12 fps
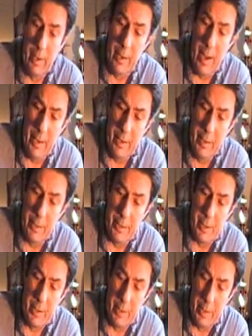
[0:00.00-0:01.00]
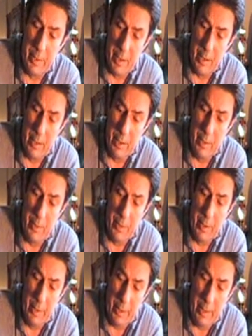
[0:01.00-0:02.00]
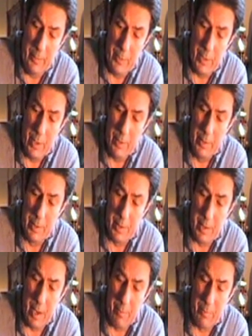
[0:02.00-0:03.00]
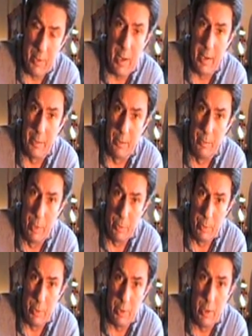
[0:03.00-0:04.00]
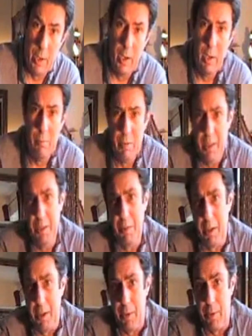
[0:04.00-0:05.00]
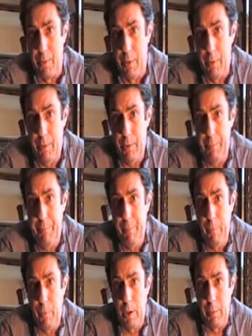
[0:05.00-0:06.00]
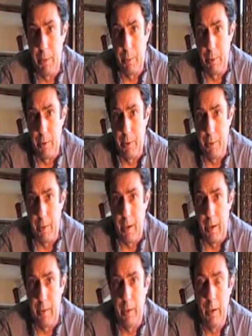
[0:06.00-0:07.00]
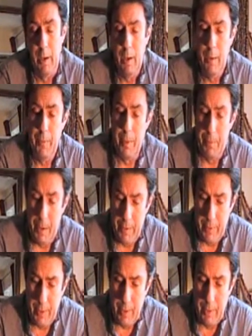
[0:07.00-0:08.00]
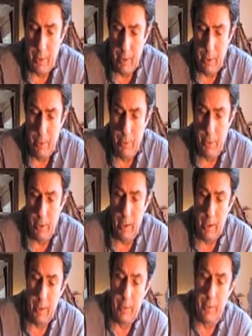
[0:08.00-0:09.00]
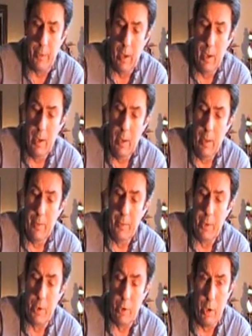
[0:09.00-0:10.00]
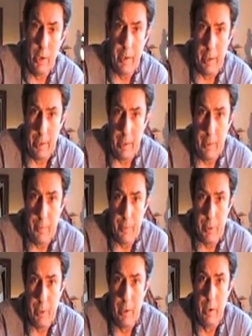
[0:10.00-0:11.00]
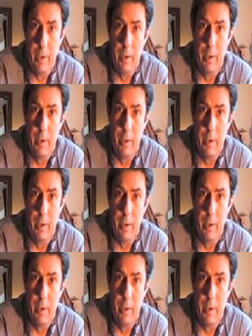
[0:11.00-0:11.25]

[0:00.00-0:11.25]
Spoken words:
And aconitine is in the leaves, the stems and the roots. But you don't want to use the roots. Why would you want to do that? The best thing to use is the dried leaves